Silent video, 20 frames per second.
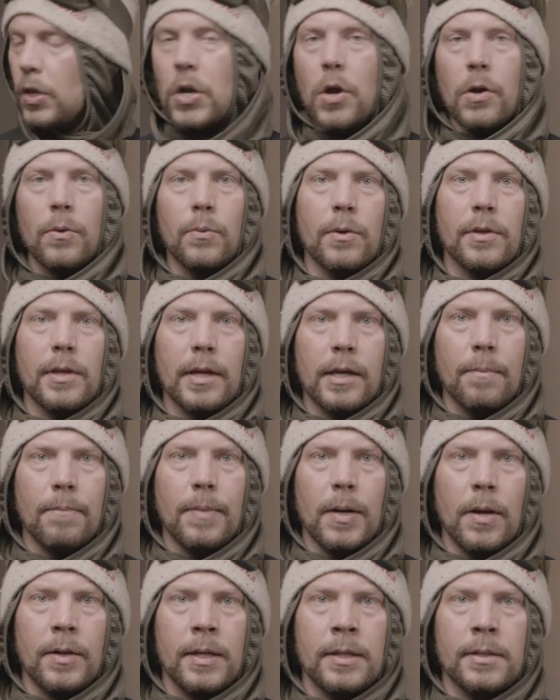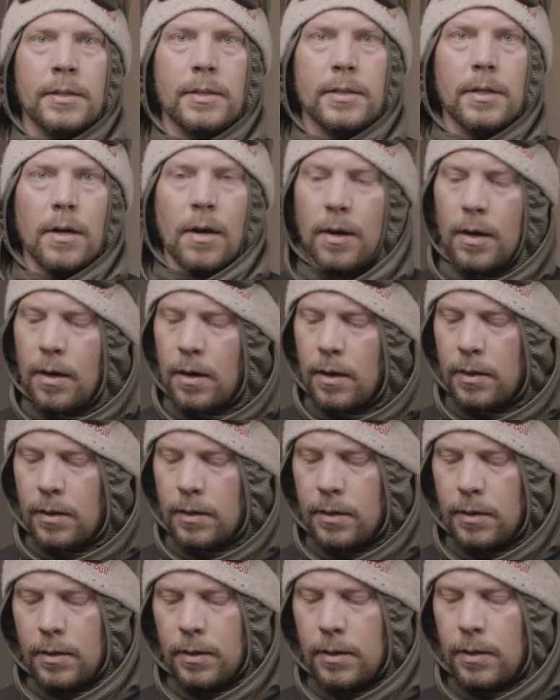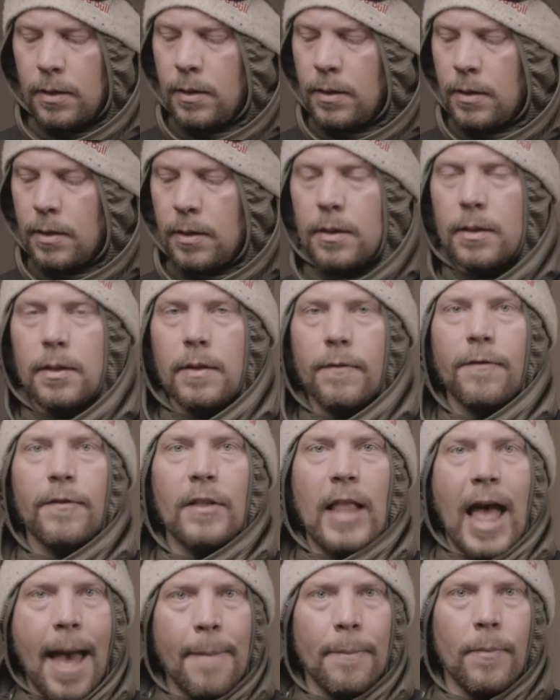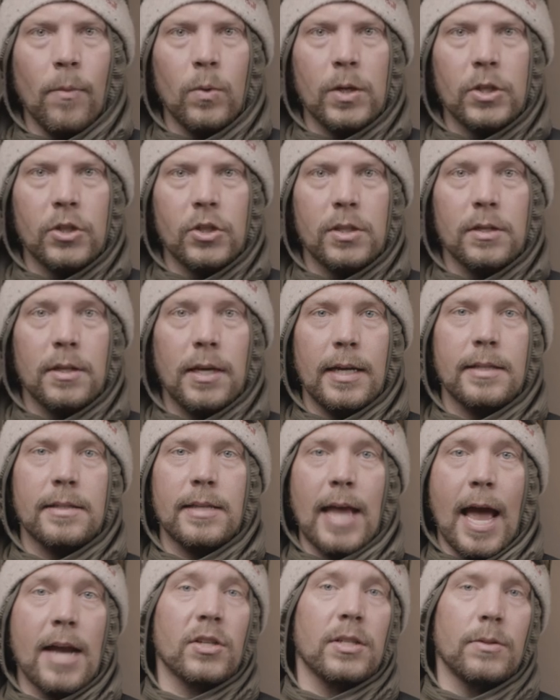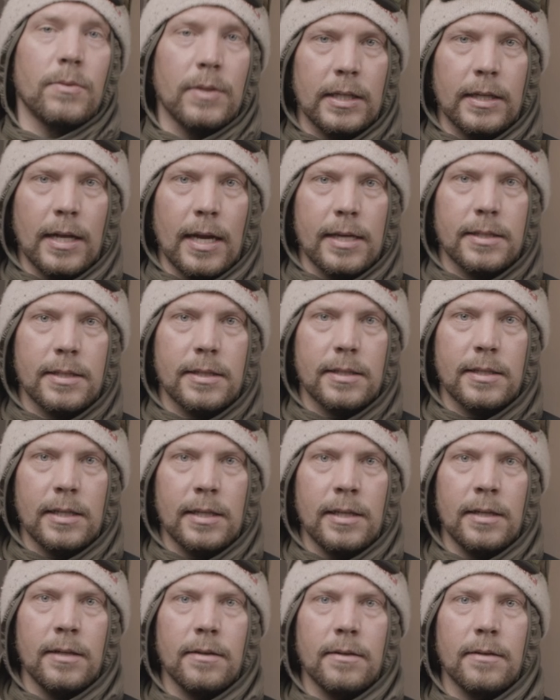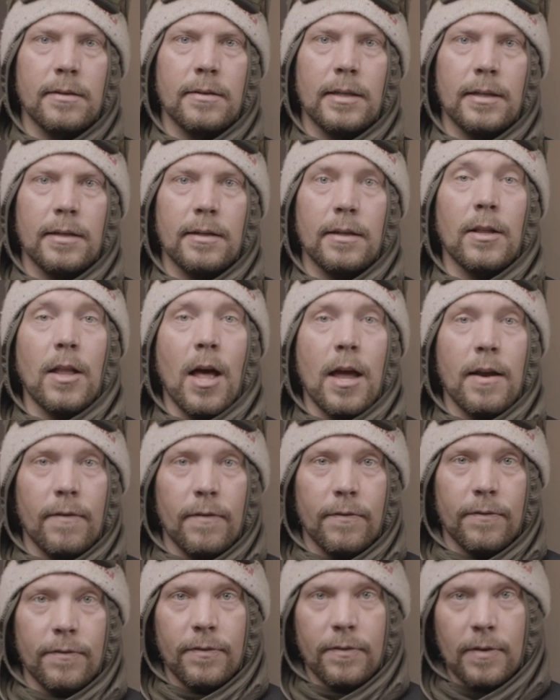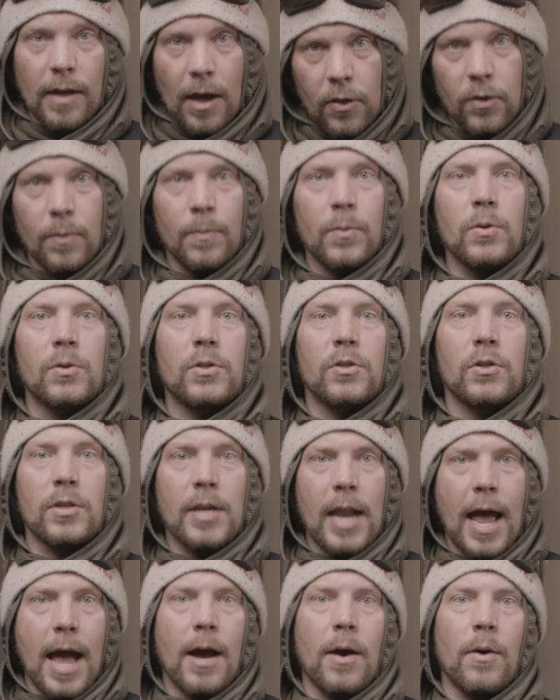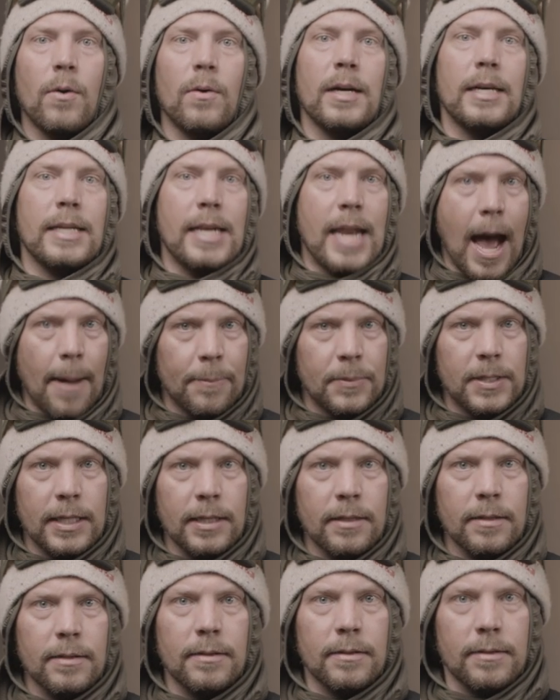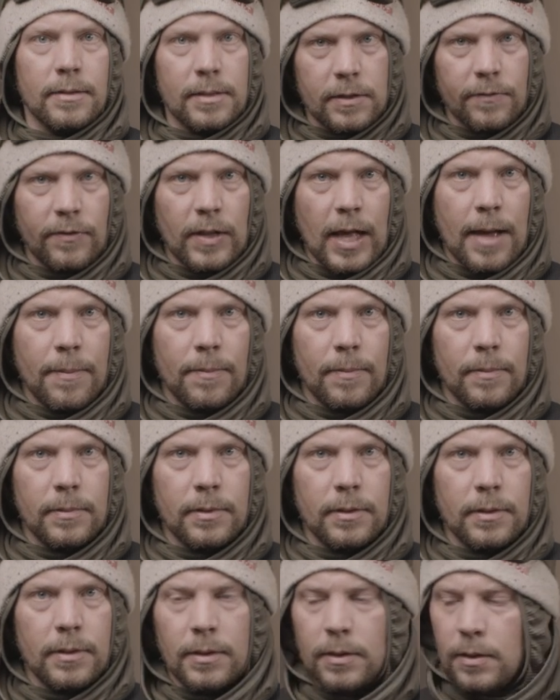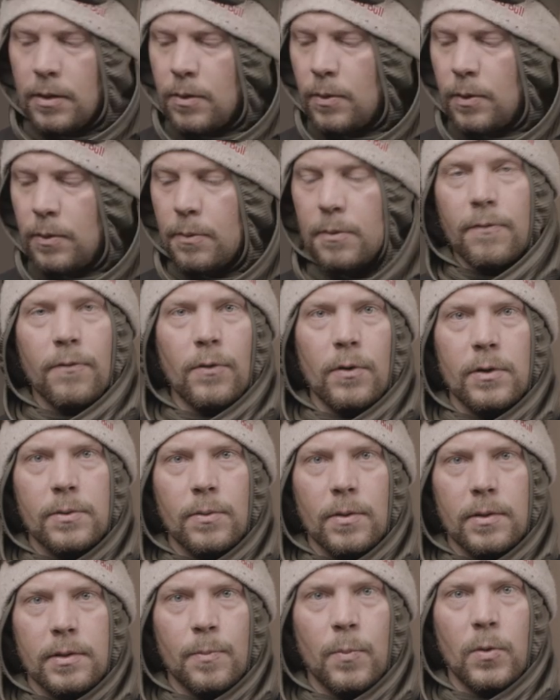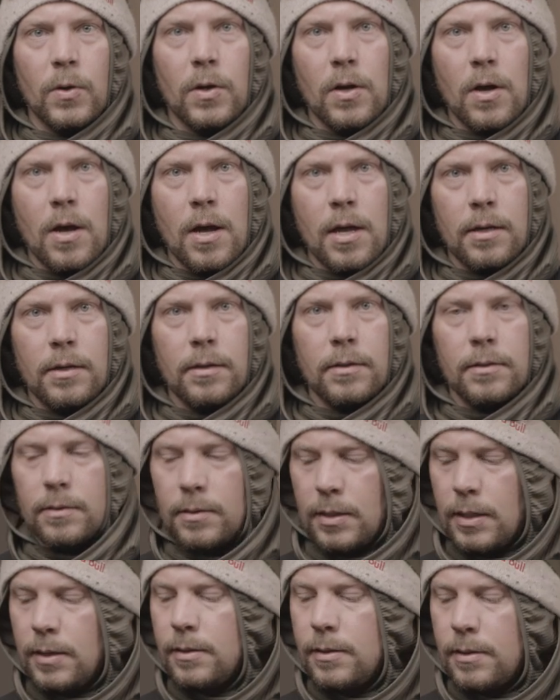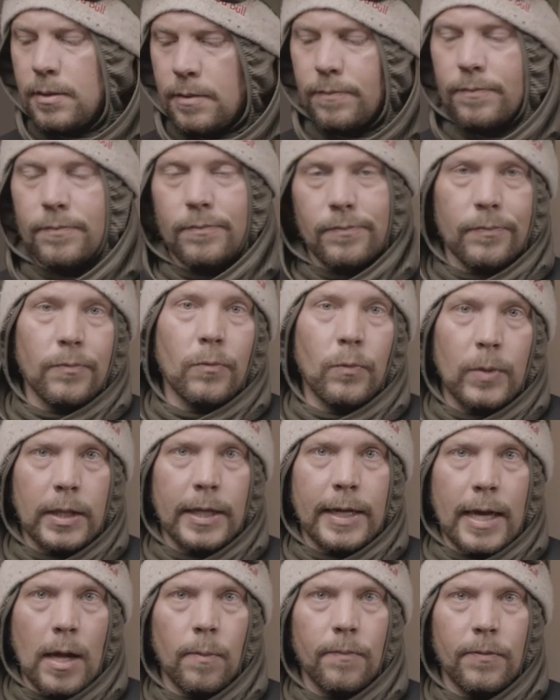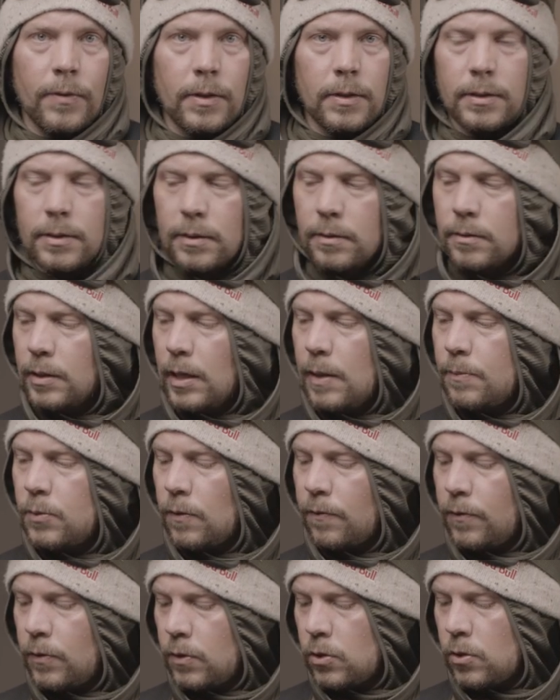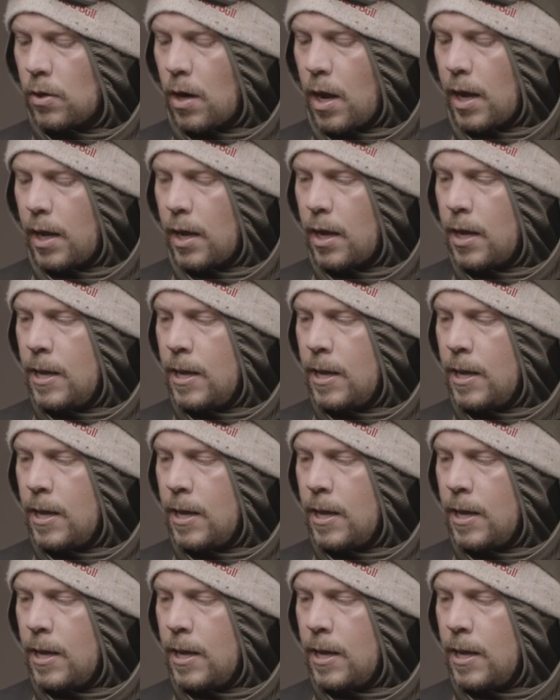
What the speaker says: noteworthy components are the flap, which it's actually really nice to see that a lot of other boots are now adopting this flap. We were the first ones to put it on. It's really helpful, keeps your foot dry.